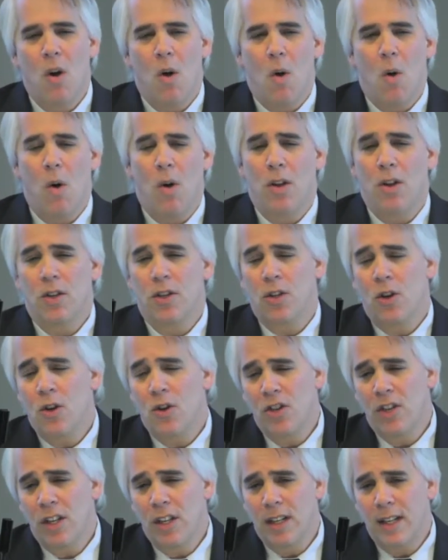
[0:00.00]
or the
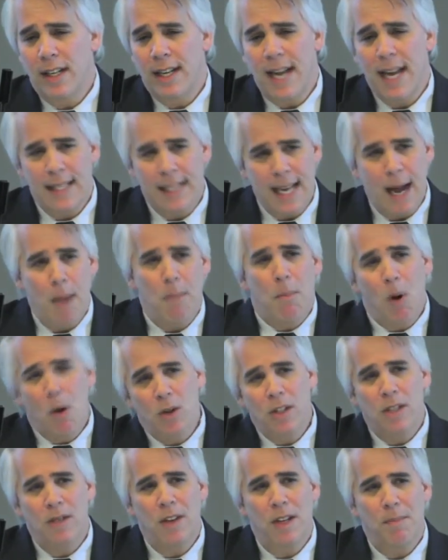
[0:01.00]
surgeon gets out
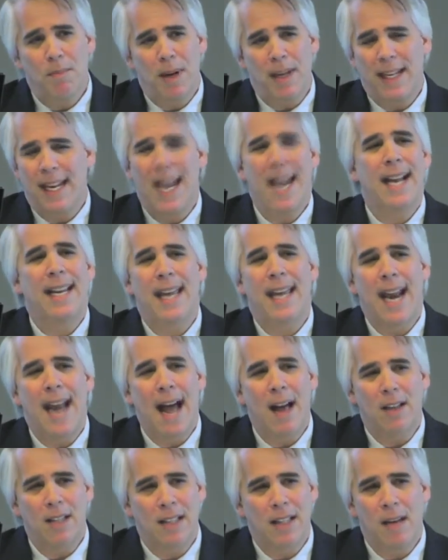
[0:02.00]
most of it but can't get
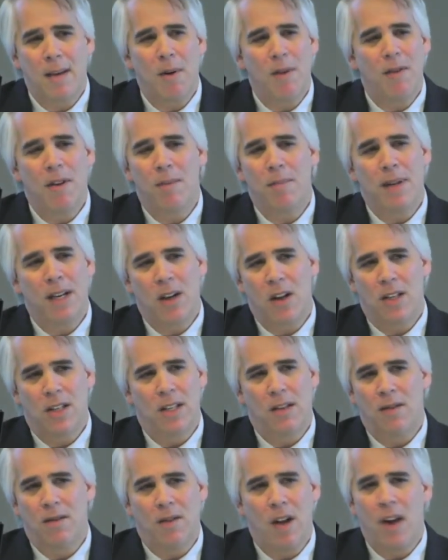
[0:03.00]
out some of it because
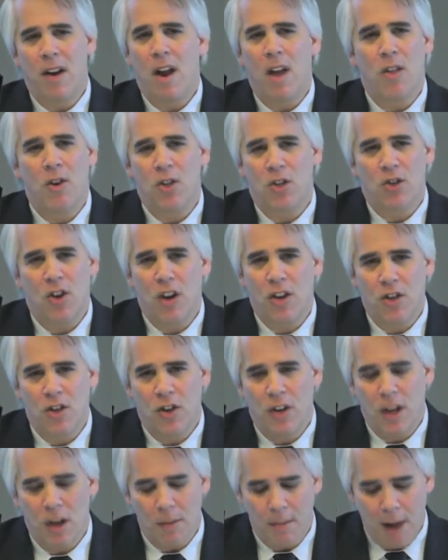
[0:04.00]
of another
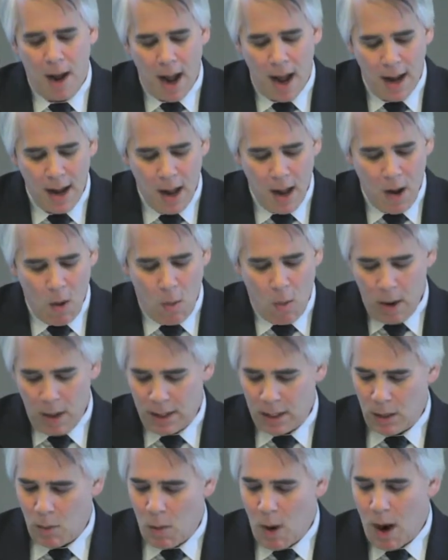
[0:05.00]
structure nearby.
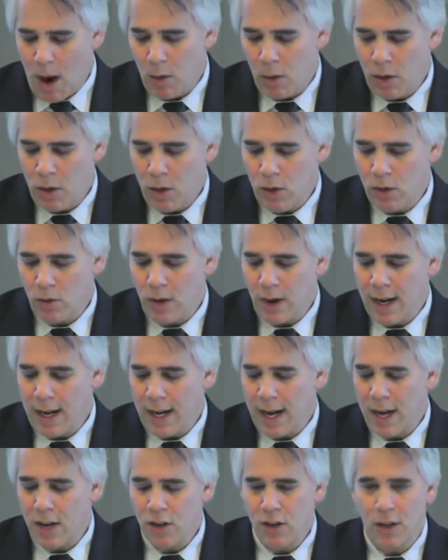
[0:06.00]
Once in a while we'll use
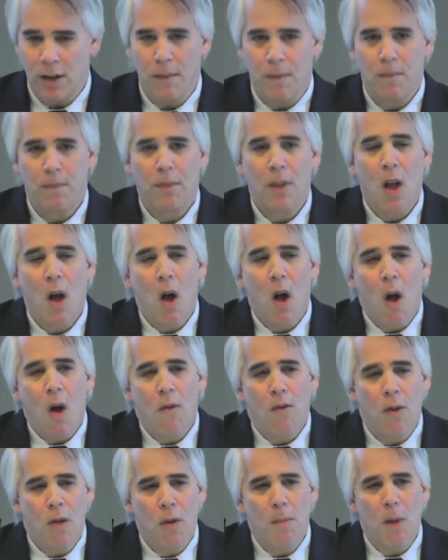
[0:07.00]
radiation.
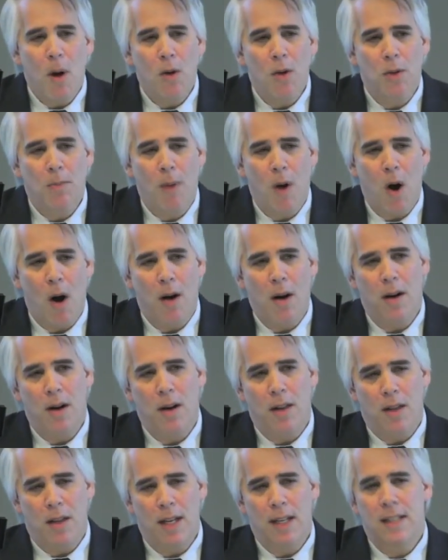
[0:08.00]
For the most part,
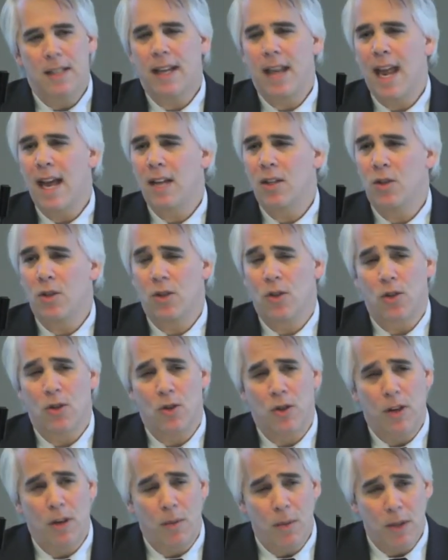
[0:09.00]
these cancers are
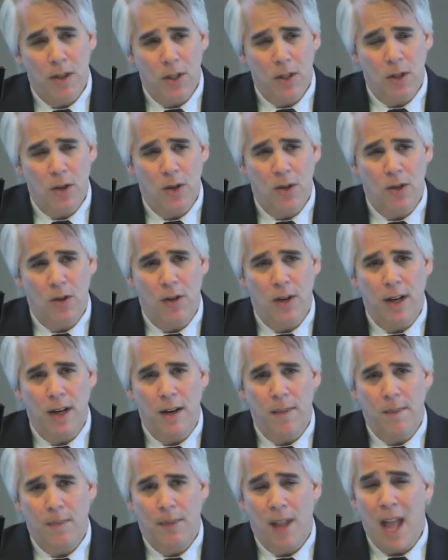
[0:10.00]
treated with surgery,
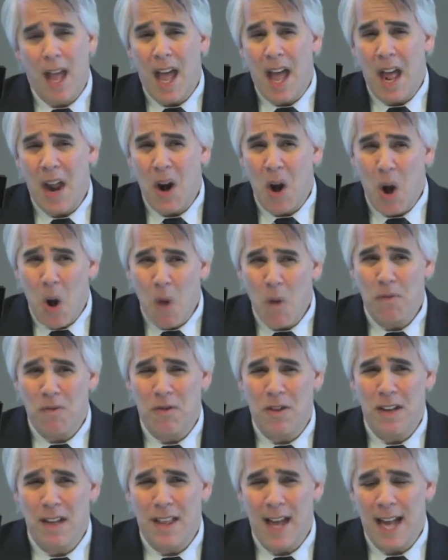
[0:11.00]
and
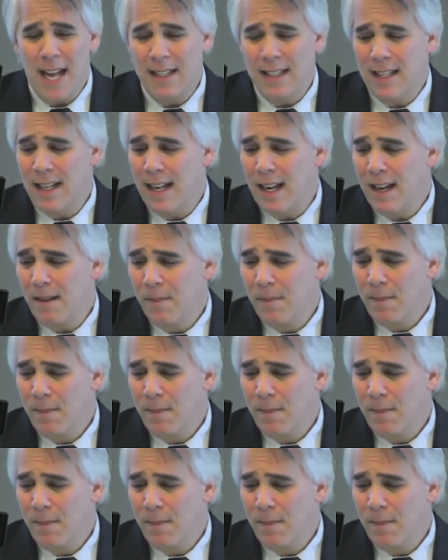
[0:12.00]
hopefully that's it.